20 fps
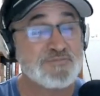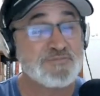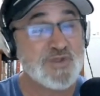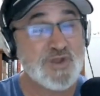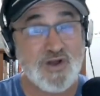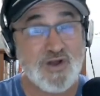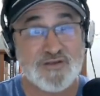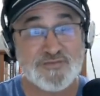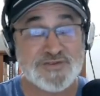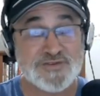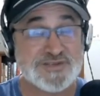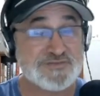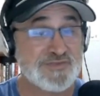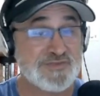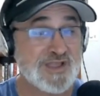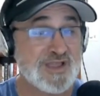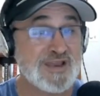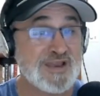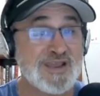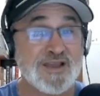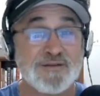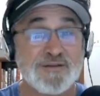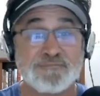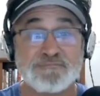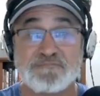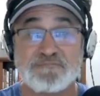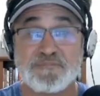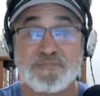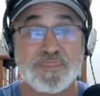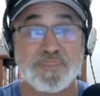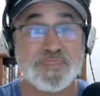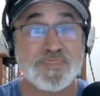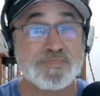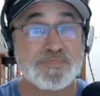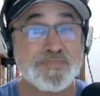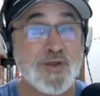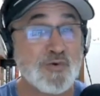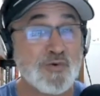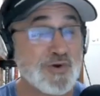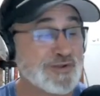No offensive line help.
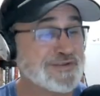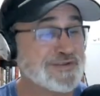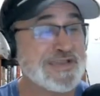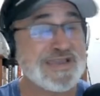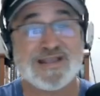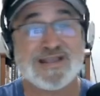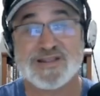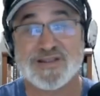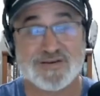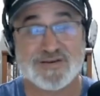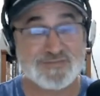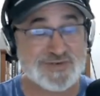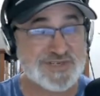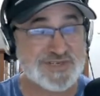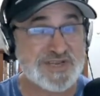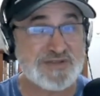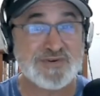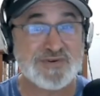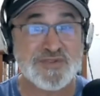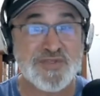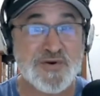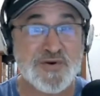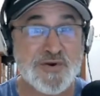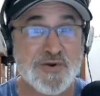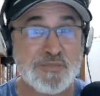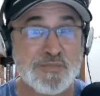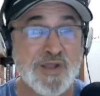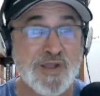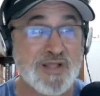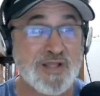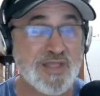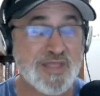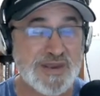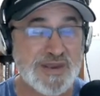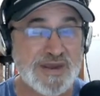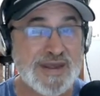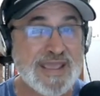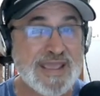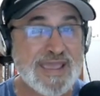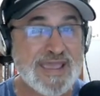No real talent at receiver to throw the ball
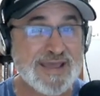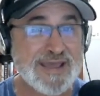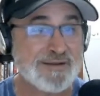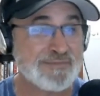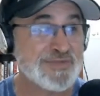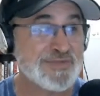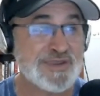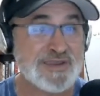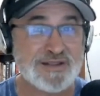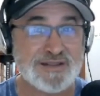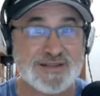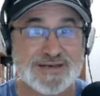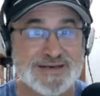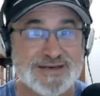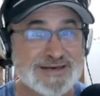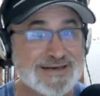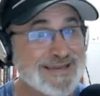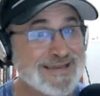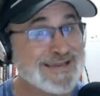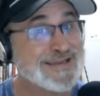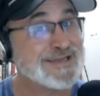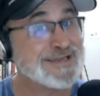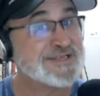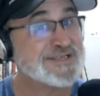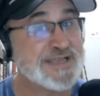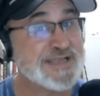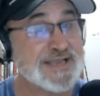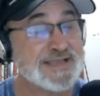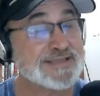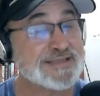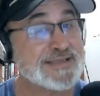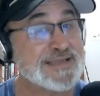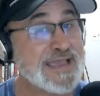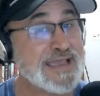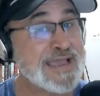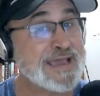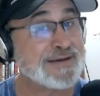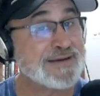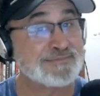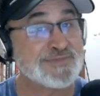other than Adam Thielen. And he's not
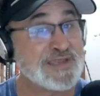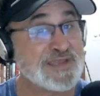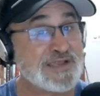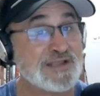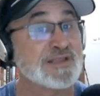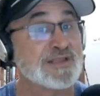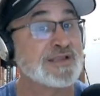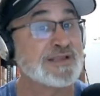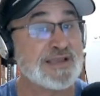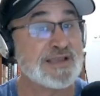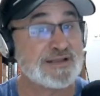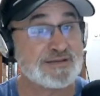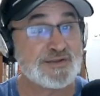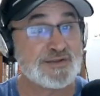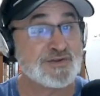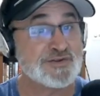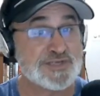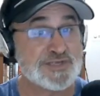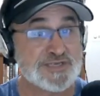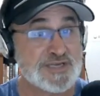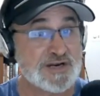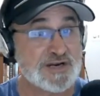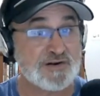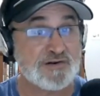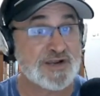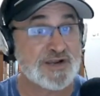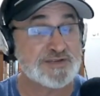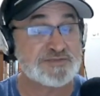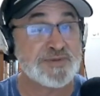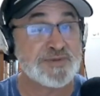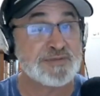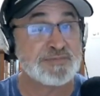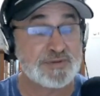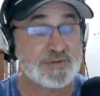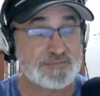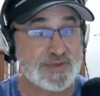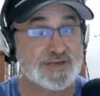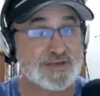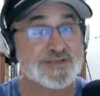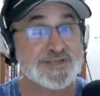the Adam Thielen that used to terrorize
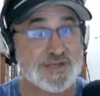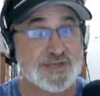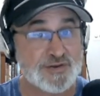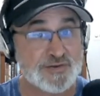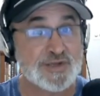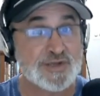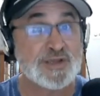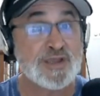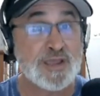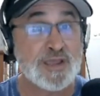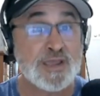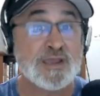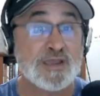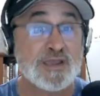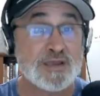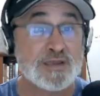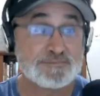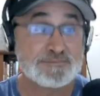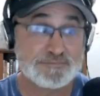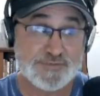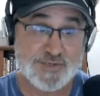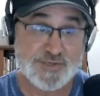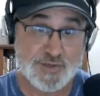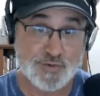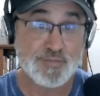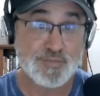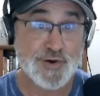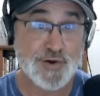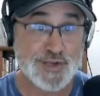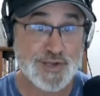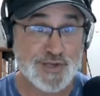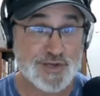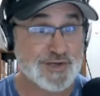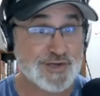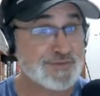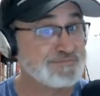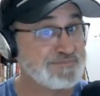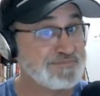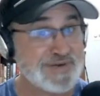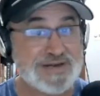people in Minnesota. Still pretty
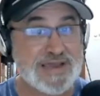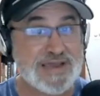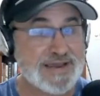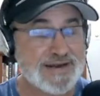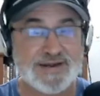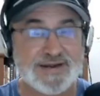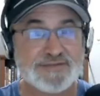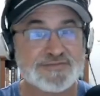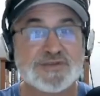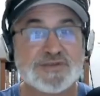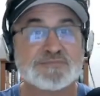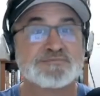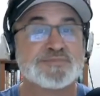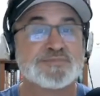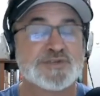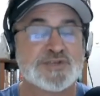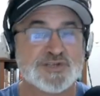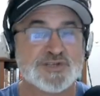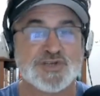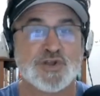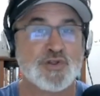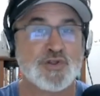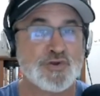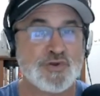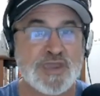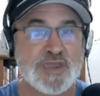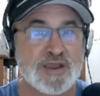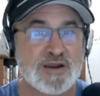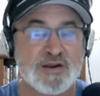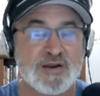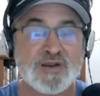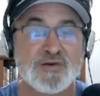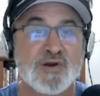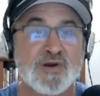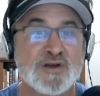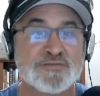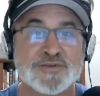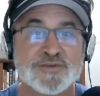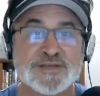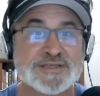good, but not enough to solo carry
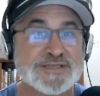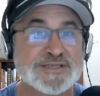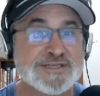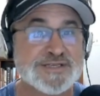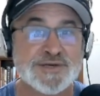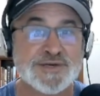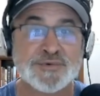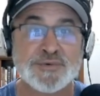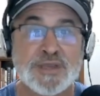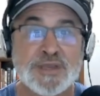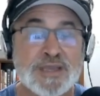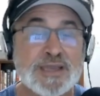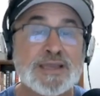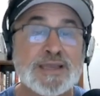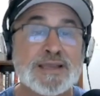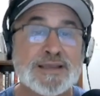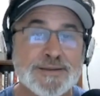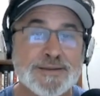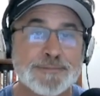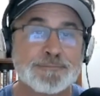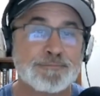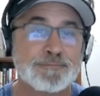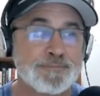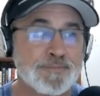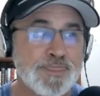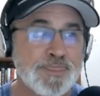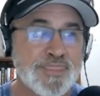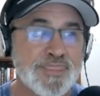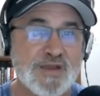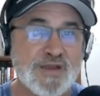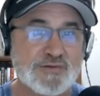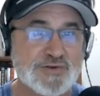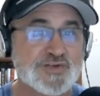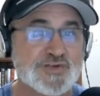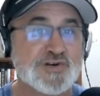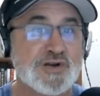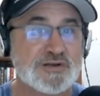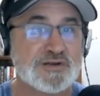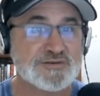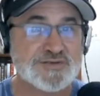your offense. So there were
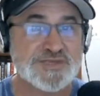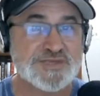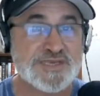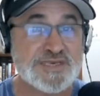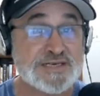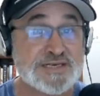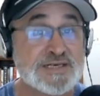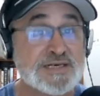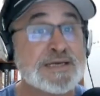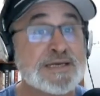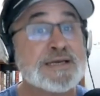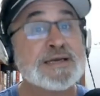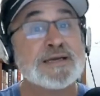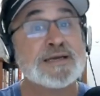struggles there.